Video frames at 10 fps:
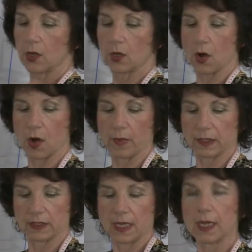a
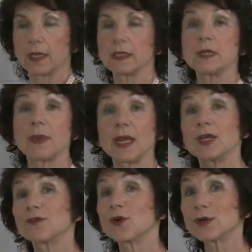garment, depending
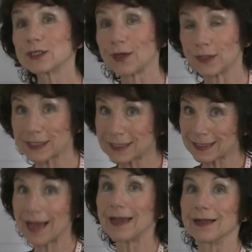of course on the
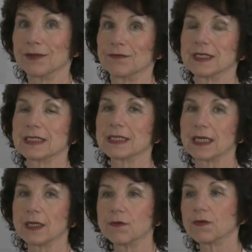style of the
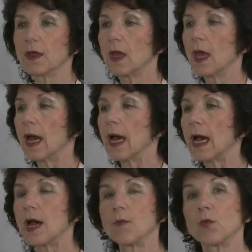sleeve,
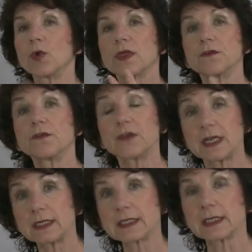with a
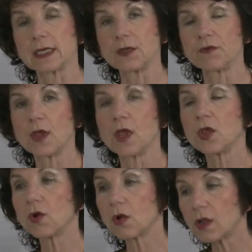fitted sleeve,
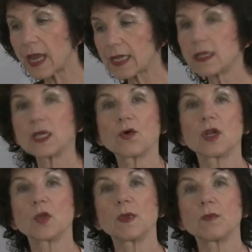you're likely
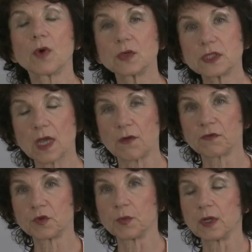going to be most
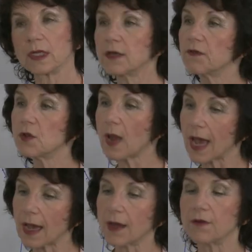comfortable if you
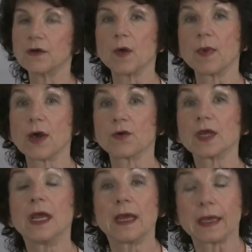have about
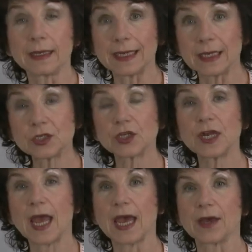1.5
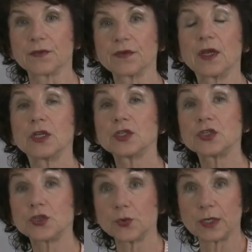inches to
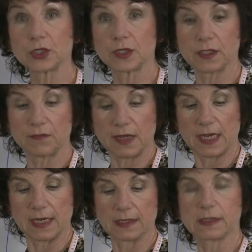2 inches of
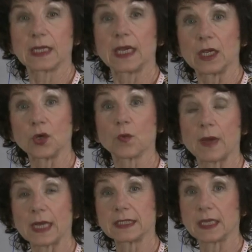ease in your
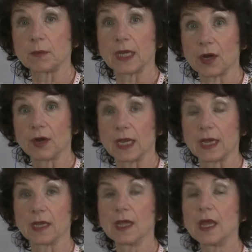bicep
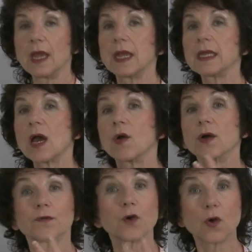area. Now,
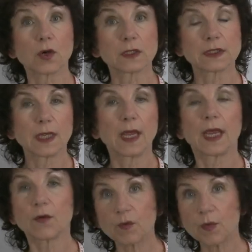of course,
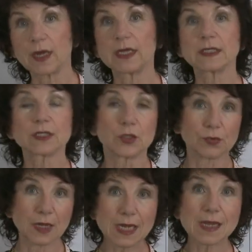everybody is
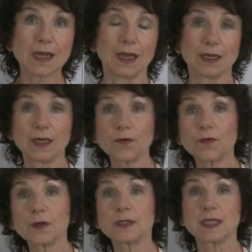unique and
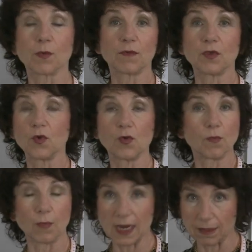different. Some of
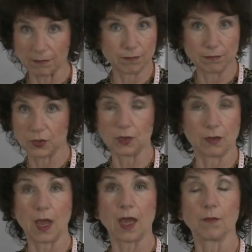you might
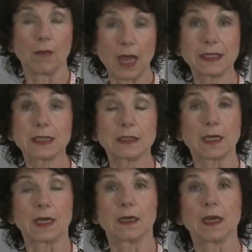mind it
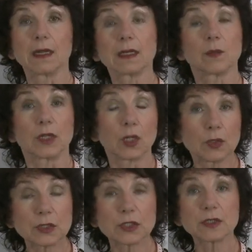a little bit
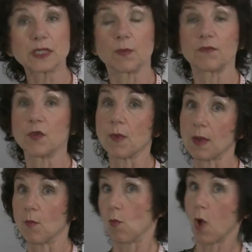looser. Some of you
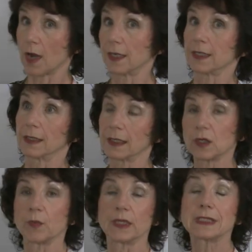might want it a
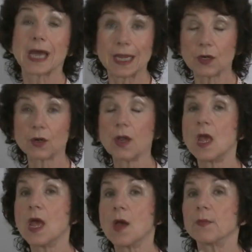little bit tighter,
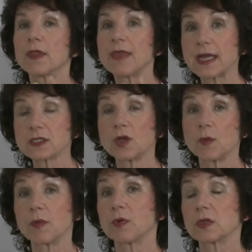but that's going
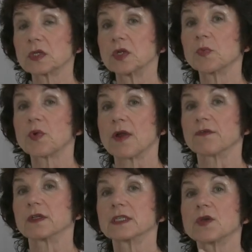to be personal
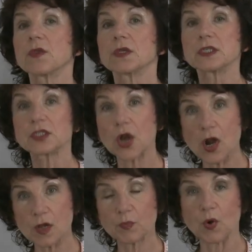preference. So the
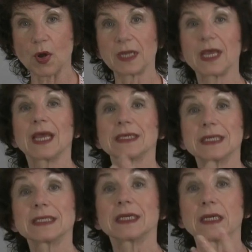starting point, as
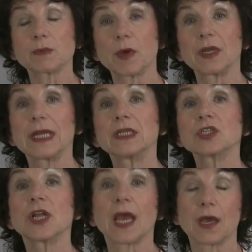I say, is about 1.5
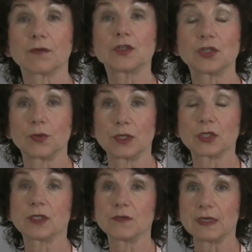inches to 2
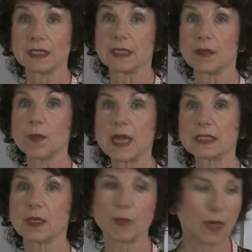inches of ease in the
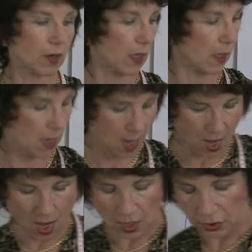bicep area.
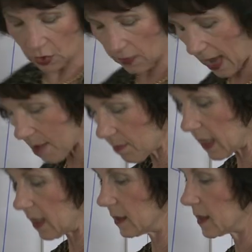So that
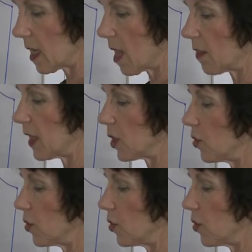means that